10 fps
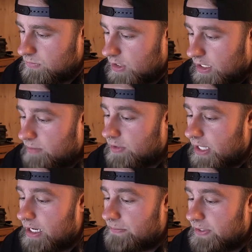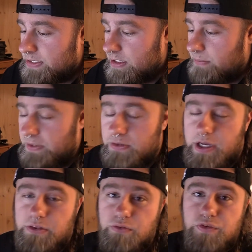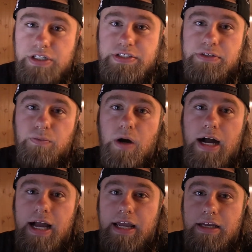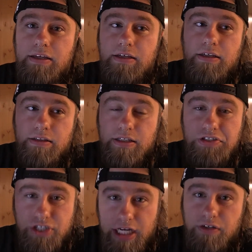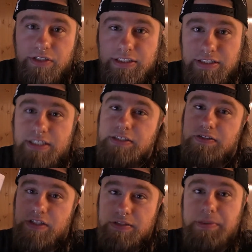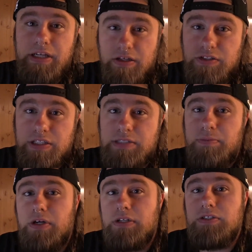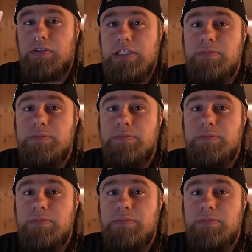And I'm glad I picked it up. And the reason why this channel exists is because of this book. So this